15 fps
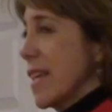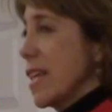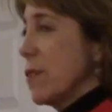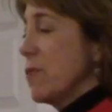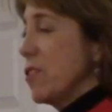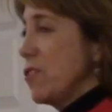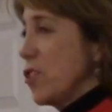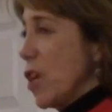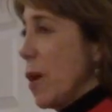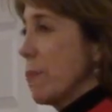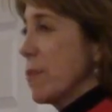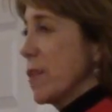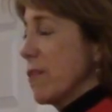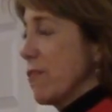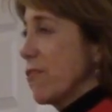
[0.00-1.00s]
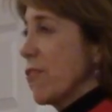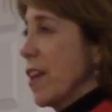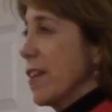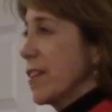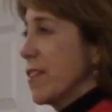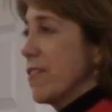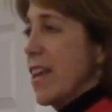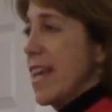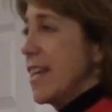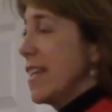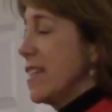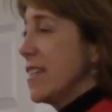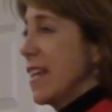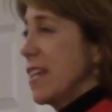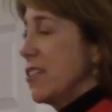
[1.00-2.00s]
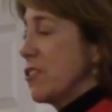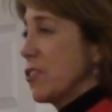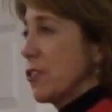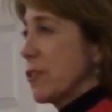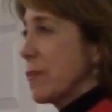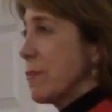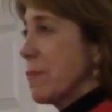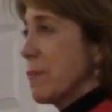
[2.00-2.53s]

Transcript: He would jump in front of any danger.